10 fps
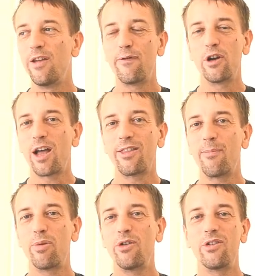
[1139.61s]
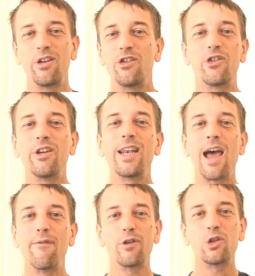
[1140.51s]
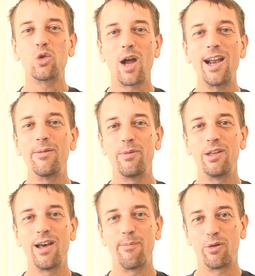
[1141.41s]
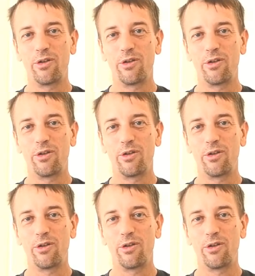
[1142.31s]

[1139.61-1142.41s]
If you're not that person, you shouldn't ever try to be that